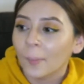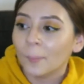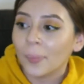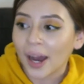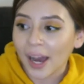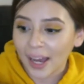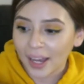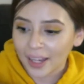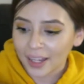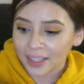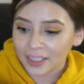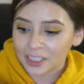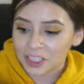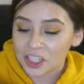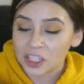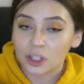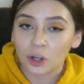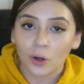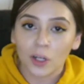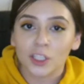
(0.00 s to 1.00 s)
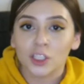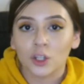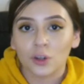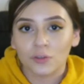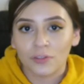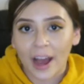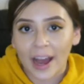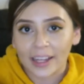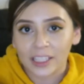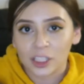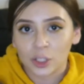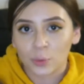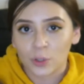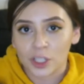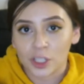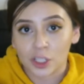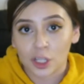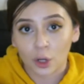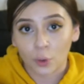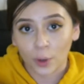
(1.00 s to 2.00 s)
But she's growing so fast, so we're
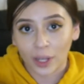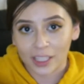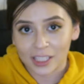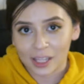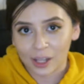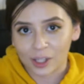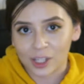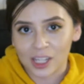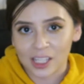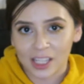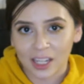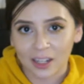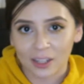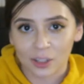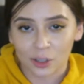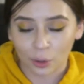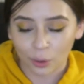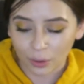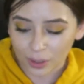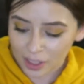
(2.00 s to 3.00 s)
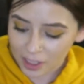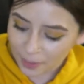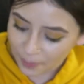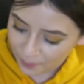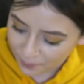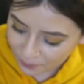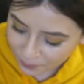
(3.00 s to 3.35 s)
just gonna wait till she's an adult.